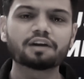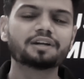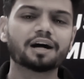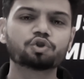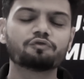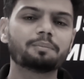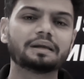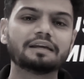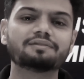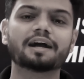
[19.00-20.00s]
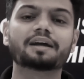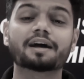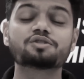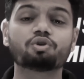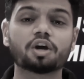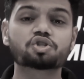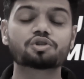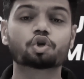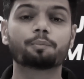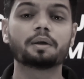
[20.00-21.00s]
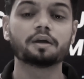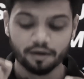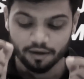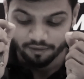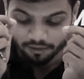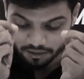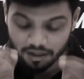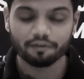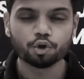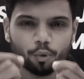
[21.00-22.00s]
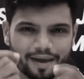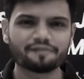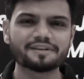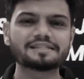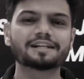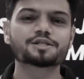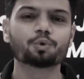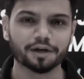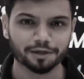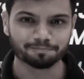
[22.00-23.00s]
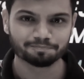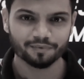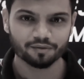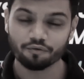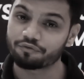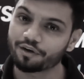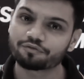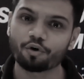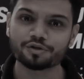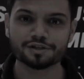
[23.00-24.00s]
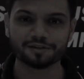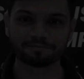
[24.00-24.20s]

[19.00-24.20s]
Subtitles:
at Vedantu, we believe that education should be given to every single student for free of cost.